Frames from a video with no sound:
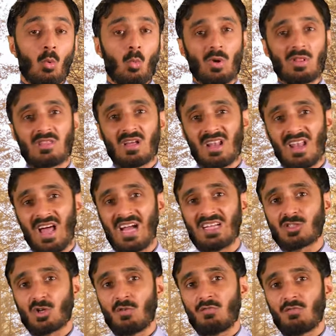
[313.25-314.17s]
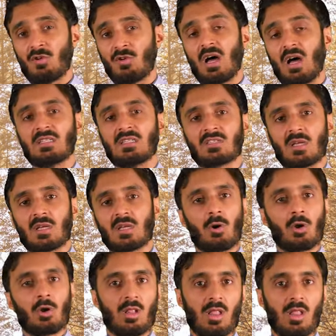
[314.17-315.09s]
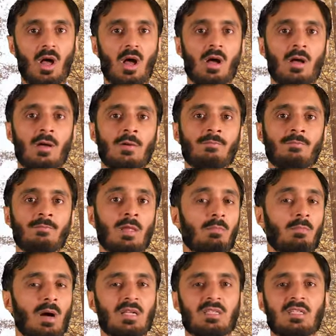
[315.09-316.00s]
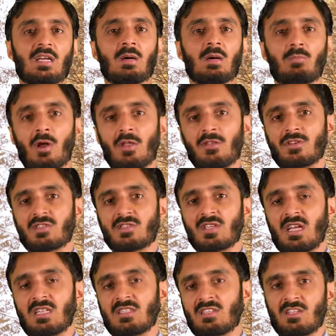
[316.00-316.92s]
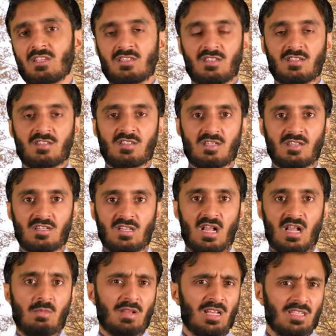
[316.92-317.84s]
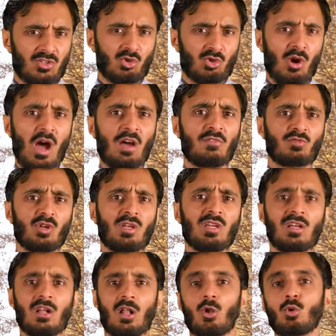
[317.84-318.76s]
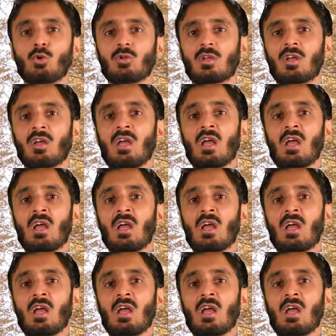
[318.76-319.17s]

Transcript: with the light of reliance upon Allah. My dear brothers and sisters in Islam, let's strive to include